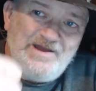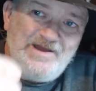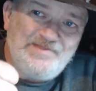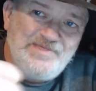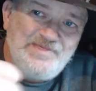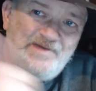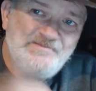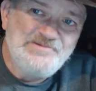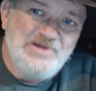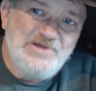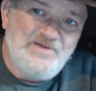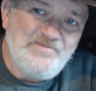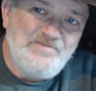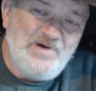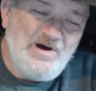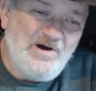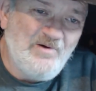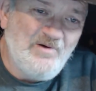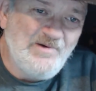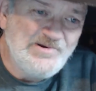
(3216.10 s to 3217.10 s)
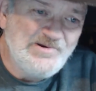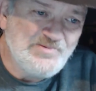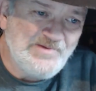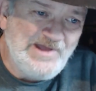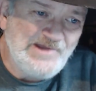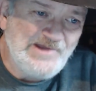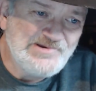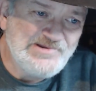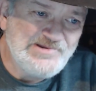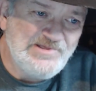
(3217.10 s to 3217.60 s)
Thumbs up always.
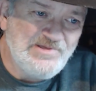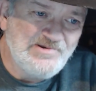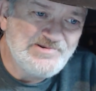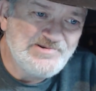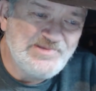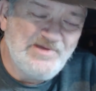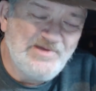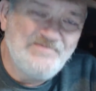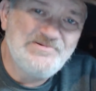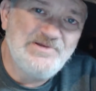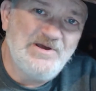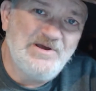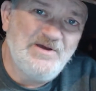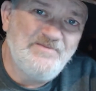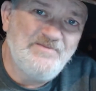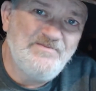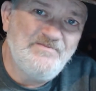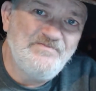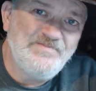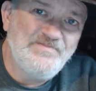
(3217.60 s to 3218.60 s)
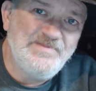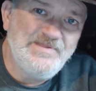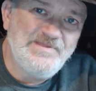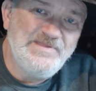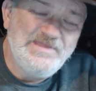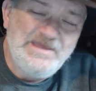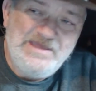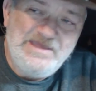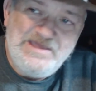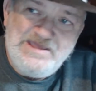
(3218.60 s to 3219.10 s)
When I see those thumbs up,
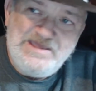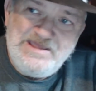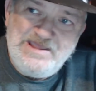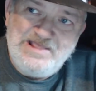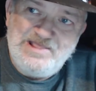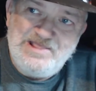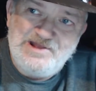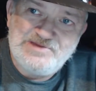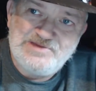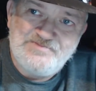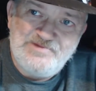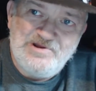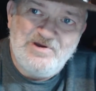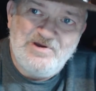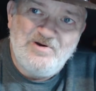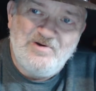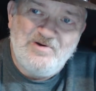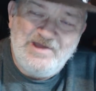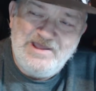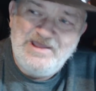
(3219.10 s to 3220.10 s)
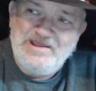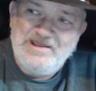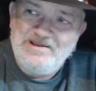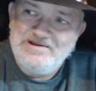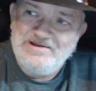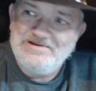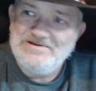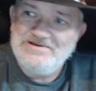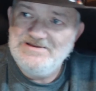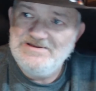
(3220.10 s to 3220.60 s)
it lets me know, hey,
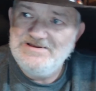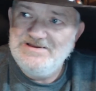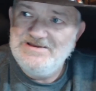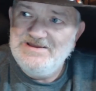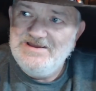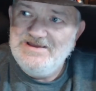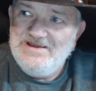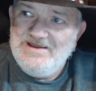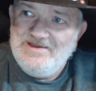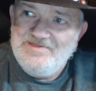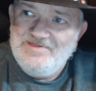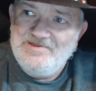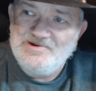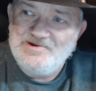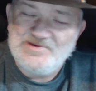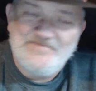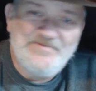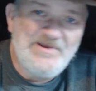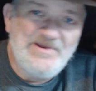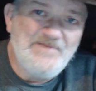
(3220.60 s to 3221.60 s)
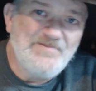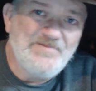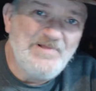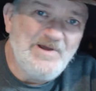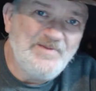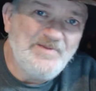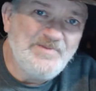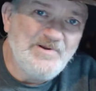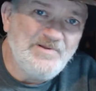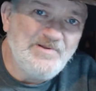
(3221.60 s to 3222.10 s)
there's some people
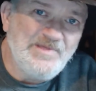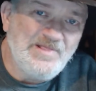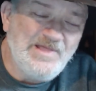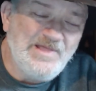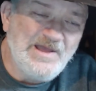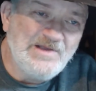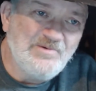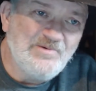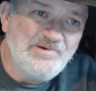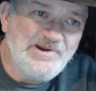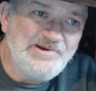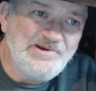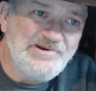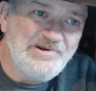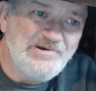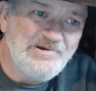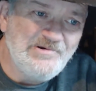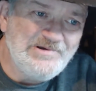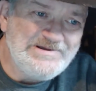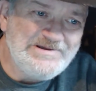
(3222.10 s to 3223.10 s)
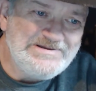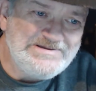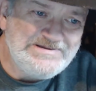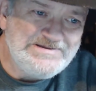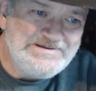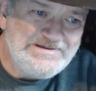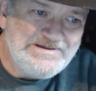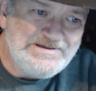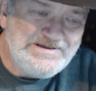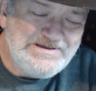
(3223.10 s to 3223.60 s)
out there that like what I do.
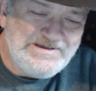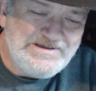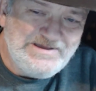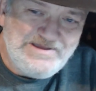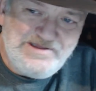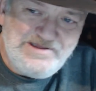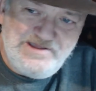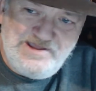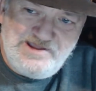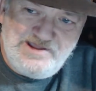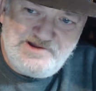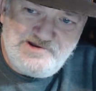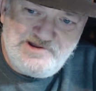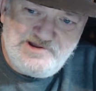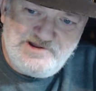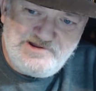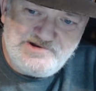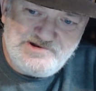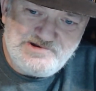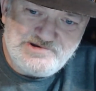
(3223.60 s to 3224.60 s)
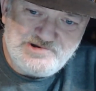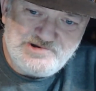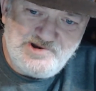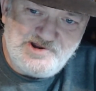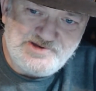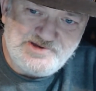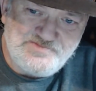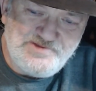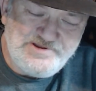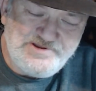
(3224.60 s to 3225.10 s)
And
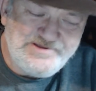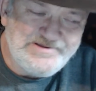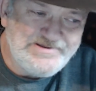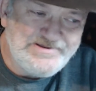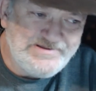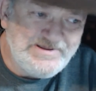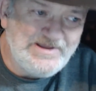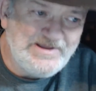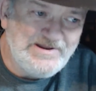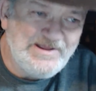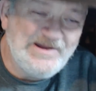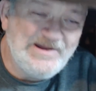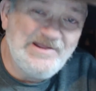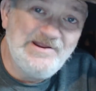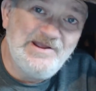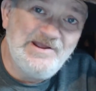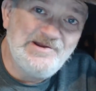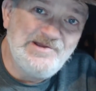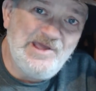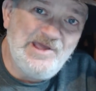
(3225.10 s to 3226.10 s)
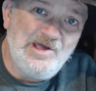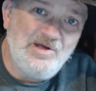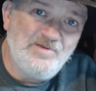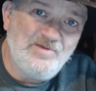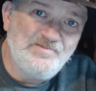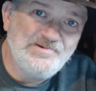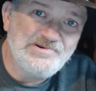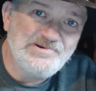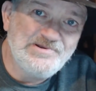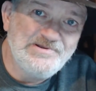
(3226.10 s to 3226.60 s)
trust me, it
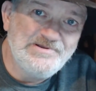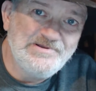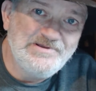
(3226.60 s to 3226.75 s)
helps.